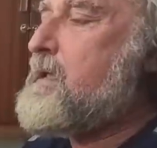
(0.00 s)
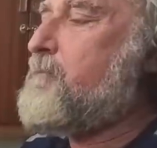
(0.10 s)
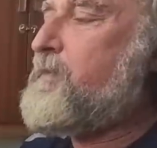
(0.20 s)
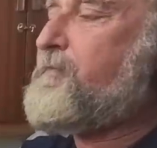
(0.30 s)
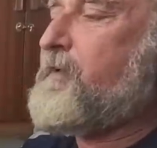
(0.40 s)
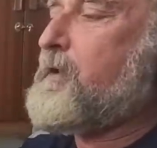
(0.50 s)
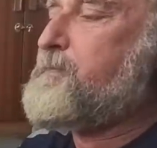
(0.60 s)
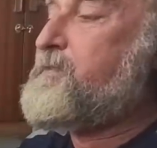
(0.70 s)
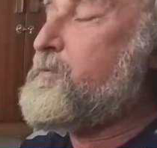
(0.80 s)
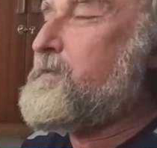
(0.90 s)
With
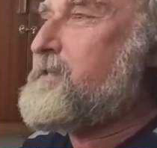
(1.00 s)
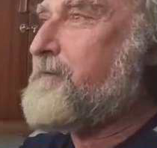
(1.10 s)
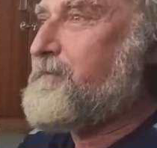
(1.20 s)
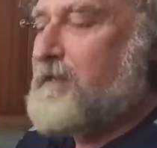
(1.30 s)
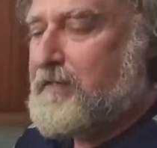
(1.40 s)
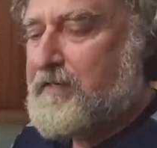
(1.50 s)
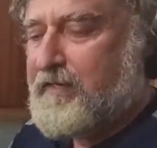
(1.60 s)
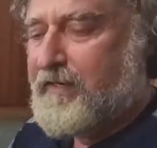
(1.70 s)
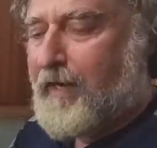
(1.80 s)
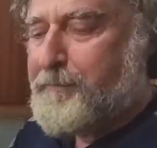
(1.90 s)
Phillips, you definitely
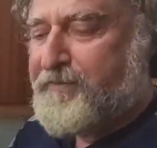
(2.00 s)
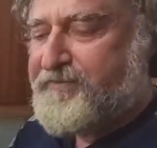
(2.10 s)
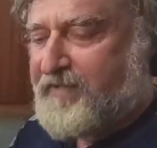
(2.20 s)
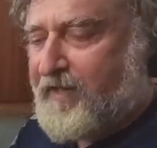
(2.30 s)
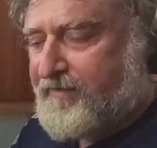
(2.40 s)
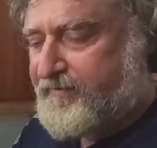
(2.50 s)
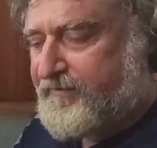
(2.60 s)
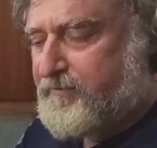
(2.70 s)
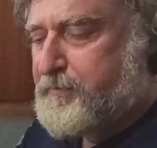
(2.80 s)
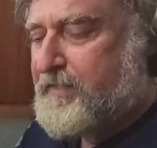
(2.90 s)
need a couple
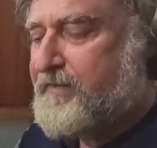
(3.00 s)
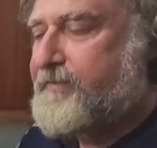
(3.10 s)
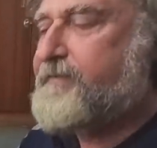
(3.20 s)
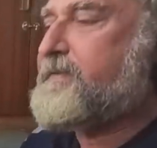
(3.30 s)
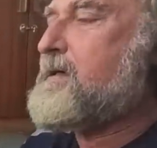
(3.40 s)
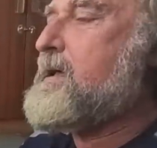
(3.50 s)
sizes because